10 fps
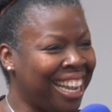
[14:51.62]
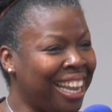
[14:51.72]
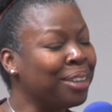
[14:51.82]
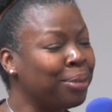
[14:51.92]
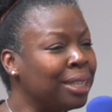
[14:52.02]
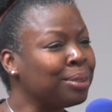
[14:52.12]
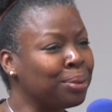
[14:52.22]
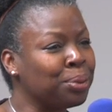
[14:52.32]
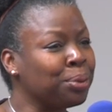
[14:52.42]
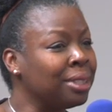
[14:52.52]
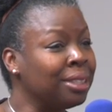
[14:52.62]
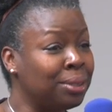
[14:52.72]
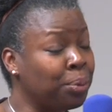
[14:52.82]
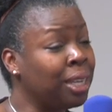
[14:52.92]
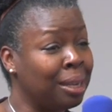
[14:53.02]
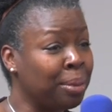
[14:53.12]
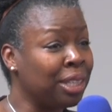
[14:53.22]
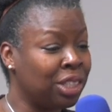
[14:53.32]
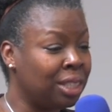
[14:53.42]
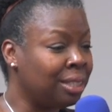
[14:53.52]
And it was really sweet. I mean,
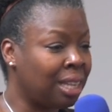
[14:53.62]
she